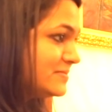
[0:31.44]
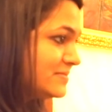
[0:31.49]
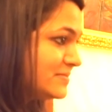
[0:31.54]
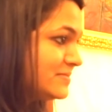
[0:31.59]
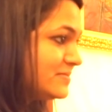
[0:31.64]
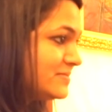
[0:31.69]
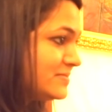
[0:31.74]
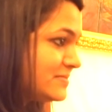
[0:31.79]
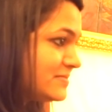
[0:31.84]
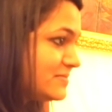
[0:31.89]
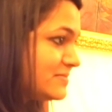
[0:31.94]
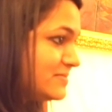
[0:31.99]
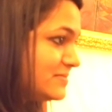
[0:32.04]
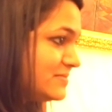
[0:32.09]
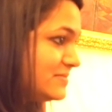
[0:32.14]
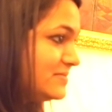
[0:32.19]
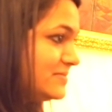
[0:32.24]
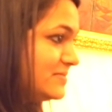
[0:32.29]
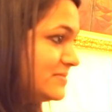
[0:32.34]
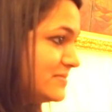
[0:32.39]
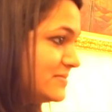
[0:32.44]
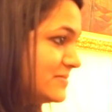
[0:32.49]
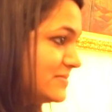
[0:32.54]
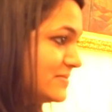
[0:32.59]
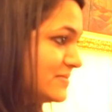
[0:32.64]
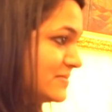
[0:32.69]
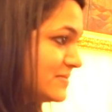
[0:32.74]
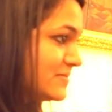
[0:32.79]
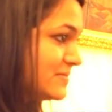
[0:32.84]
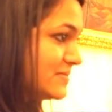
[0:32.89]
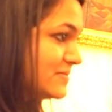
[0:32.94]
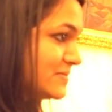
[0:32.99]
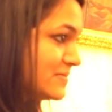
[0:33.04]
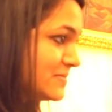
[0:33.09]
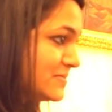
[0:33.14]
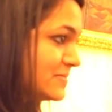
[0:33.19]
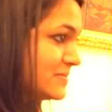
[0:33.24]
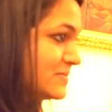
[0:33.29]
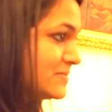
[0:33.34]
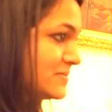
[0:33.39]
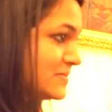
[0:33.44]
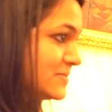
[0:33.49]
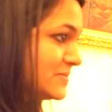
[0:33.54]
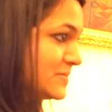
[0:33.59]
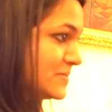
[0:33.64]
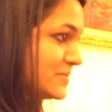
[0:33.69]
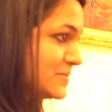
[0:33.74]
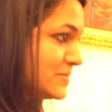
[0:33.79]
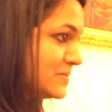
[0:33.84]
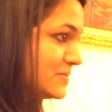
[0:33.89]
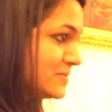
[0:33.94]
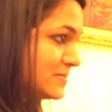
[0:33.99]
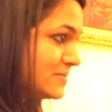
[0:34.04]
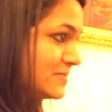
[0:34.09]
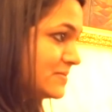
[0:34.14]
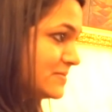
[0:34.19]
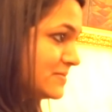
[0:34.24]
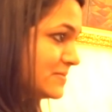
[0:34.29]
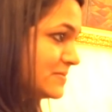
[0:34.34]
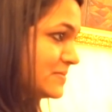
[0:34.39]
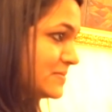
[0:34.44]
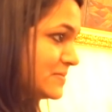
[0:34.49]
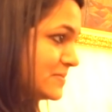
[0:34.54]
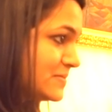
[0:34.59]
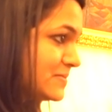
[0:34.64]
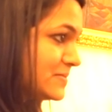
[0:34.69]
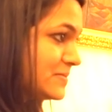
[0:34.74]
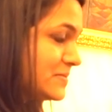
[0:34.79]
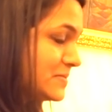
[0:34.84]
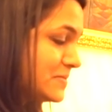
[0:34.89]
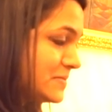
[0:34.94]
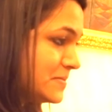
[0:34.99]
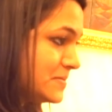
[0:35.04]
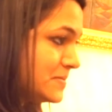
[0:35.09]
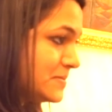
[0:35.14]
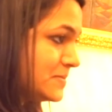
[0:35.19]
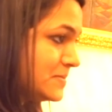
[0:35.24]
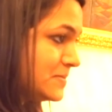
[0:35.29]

The person shown says nothing.